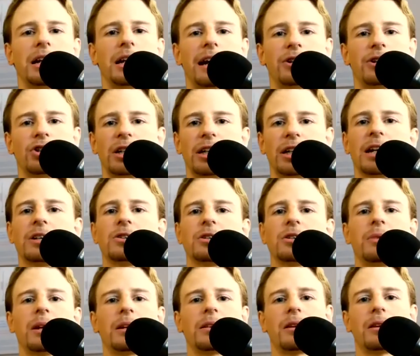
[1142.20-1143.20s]
engineered to
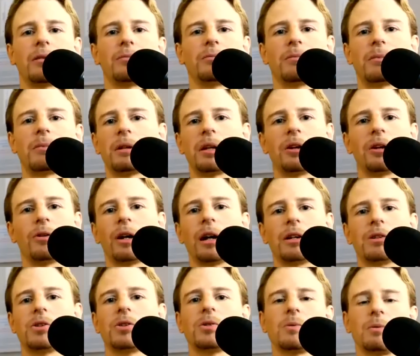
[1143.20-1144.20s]
make them you know
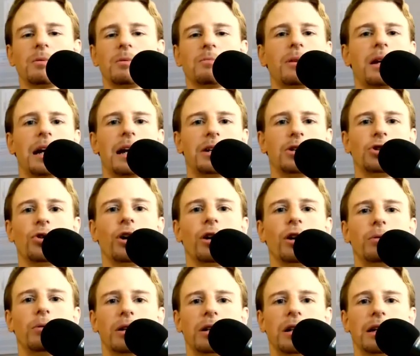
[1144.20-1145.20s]
as
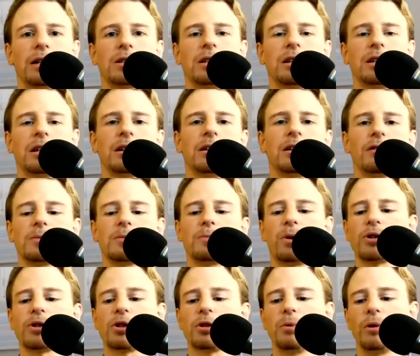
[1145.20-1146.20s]
enjoyable and as addictive as
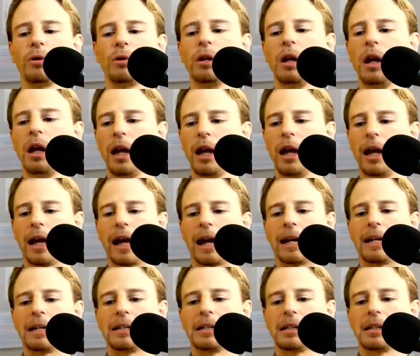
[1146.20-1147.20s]
possible,
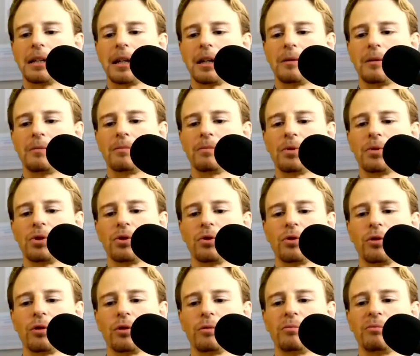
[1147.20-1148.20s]
and um,
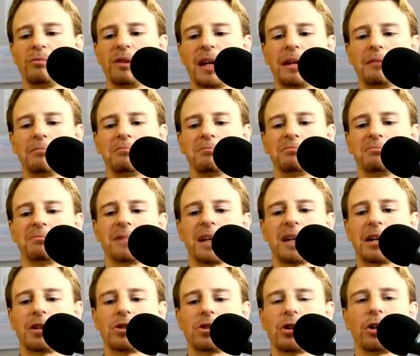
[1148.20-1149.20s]
to then
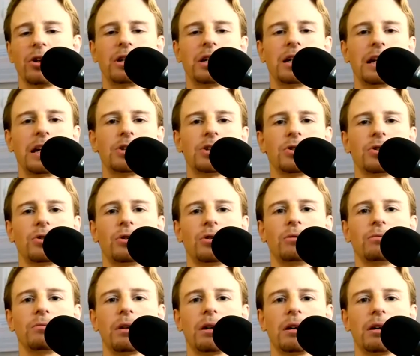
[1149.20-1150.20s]
get slotted into
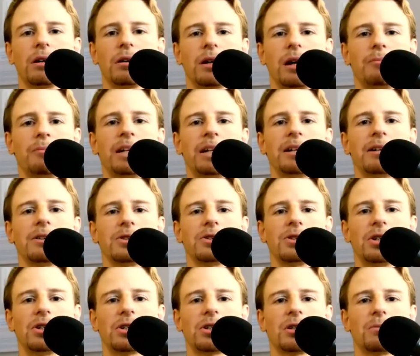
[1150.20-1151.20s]
uh, a medical
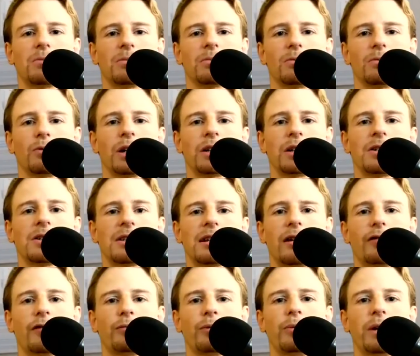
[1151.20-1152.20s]
system where it's a
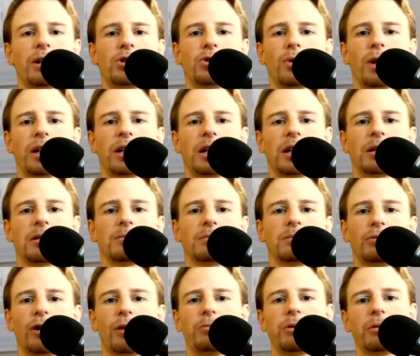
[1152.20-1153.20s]
self perpetuating
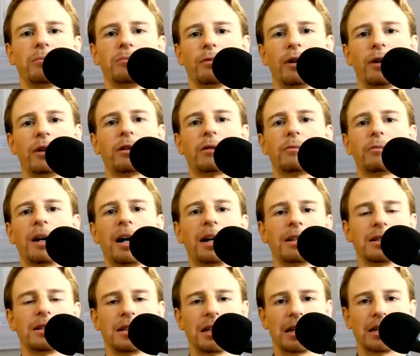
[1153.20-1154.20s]
problem with heart
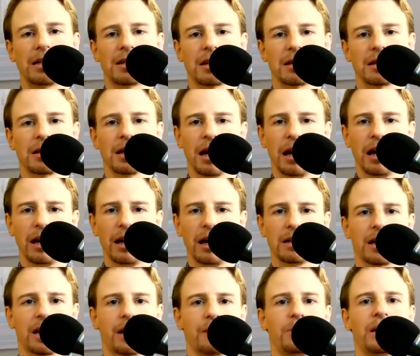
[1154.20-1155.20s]
disease and
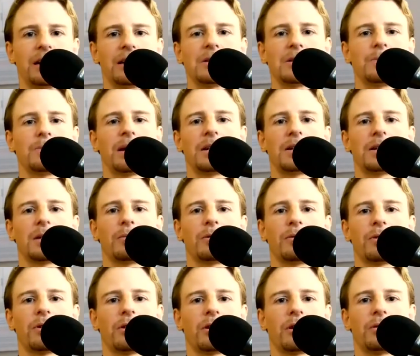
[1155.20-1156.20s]
diabetes being some
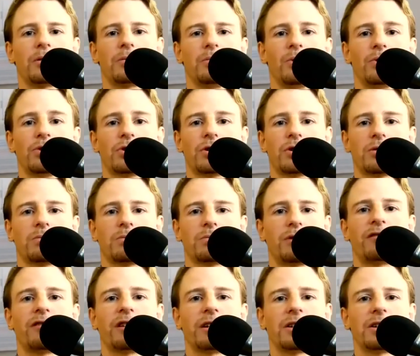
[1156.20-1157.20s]
of the most
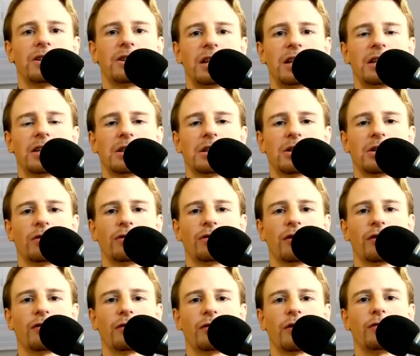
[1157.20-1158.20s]
prevalent diseases of,
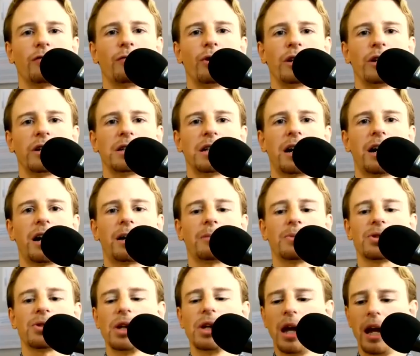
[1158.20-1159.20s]
of, of modern
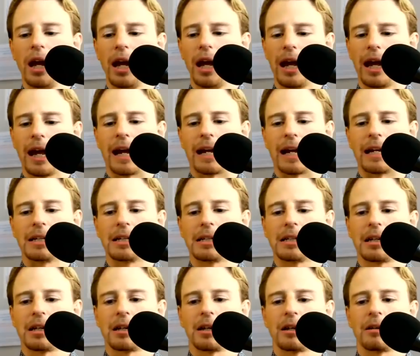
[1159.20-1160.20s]
times and
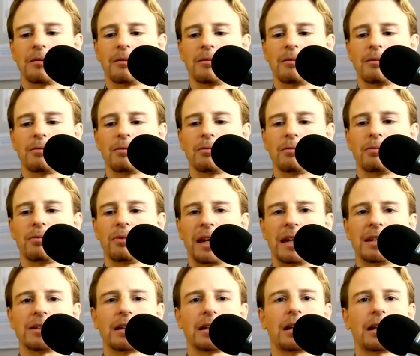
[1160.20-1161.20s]
uh,
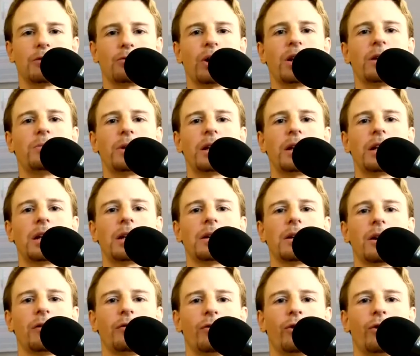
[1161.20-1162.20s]
things that can really be
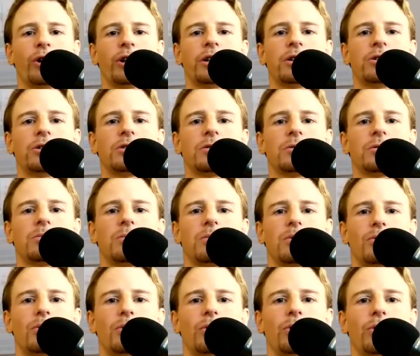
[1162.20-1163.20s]
avoided
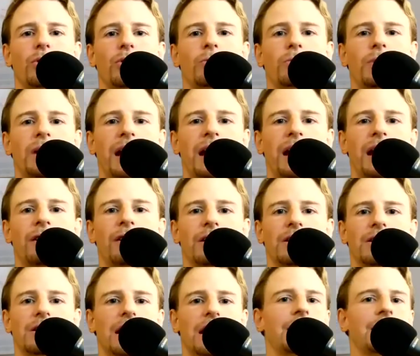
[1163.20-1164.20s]
through
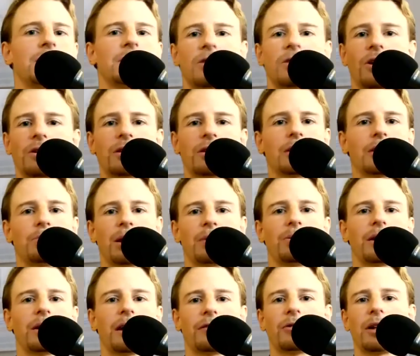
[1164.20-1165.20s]
behaviors. And it's not that
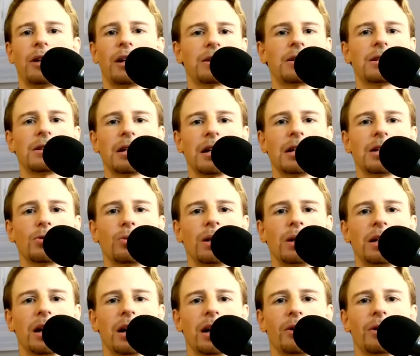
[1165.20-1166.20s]
people have to exercise
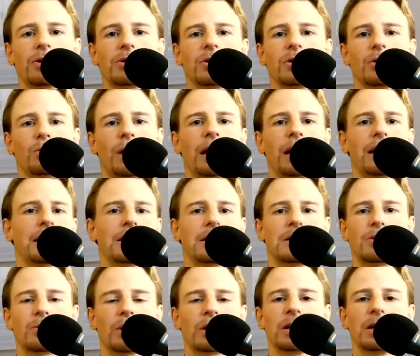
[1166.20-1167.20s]
20 hours a week. This
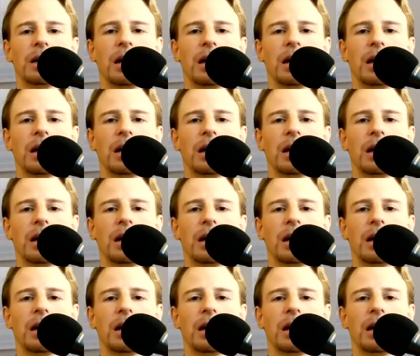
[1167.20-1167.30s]
is what